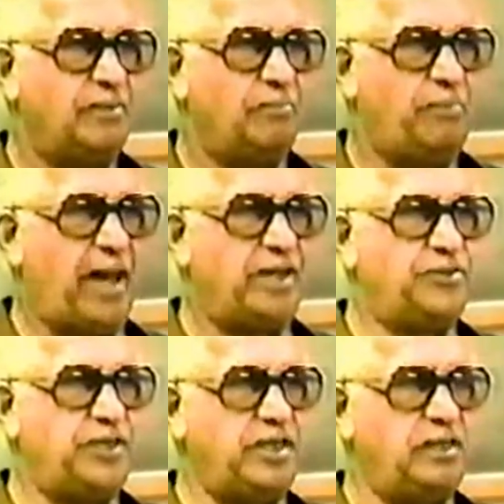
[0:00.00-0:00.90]
by
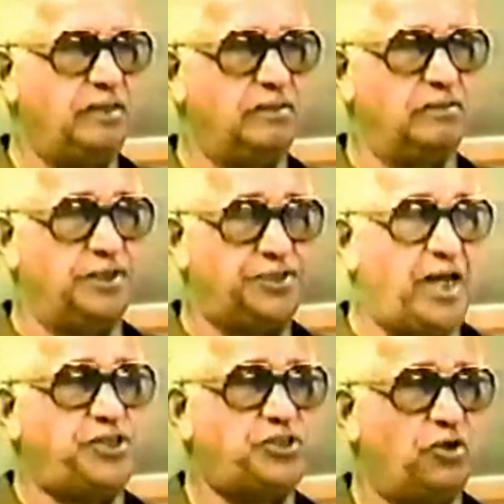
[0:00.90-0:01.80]
the
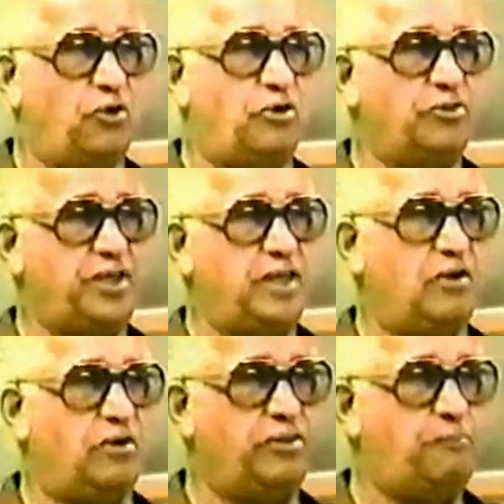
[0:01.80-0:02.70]
Dutch or
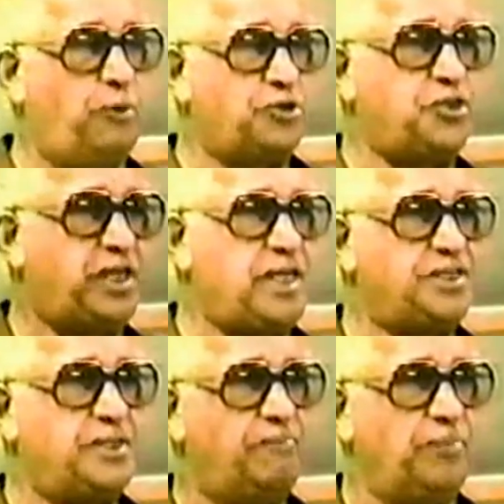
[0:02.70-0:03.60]
the
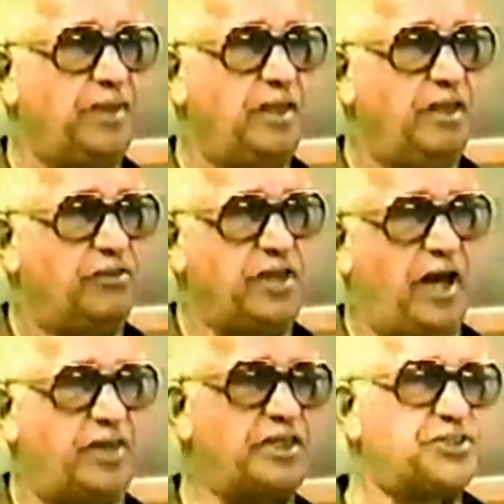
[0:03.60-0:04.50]
Portuguese, the
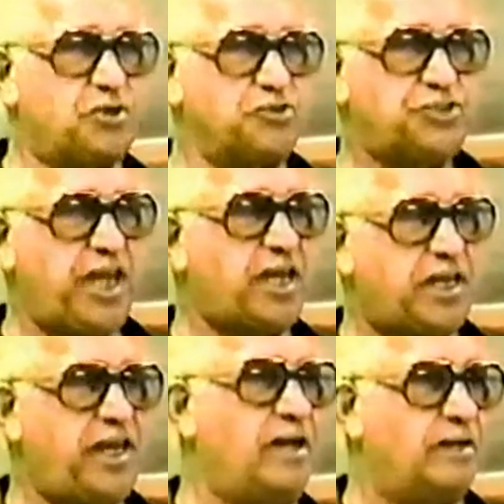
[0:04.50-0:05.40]
others could take
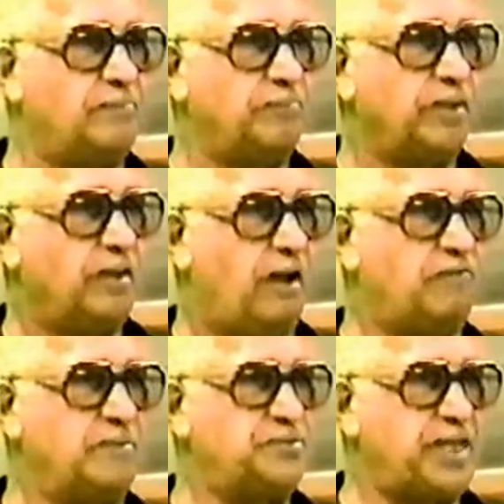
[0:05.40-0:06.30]
care
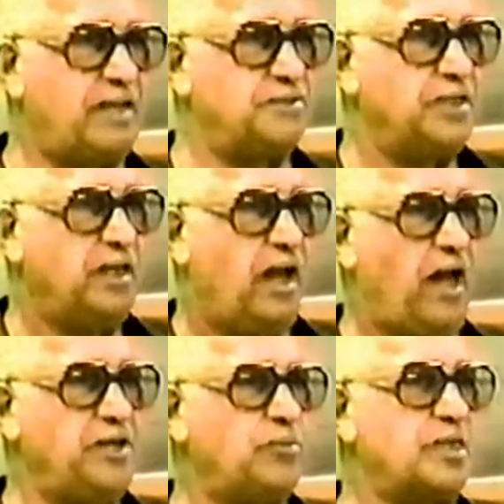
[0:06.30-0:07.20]
of themselves.
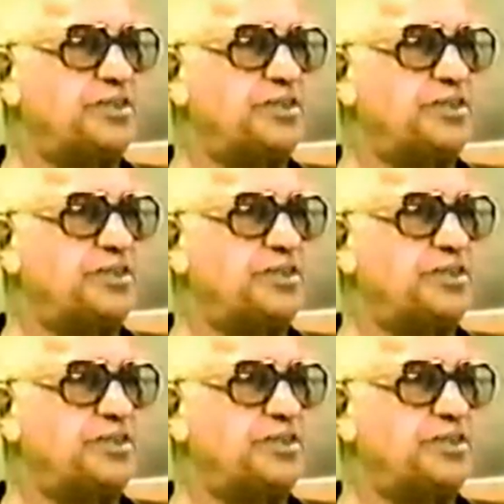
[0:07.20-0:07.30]
And it was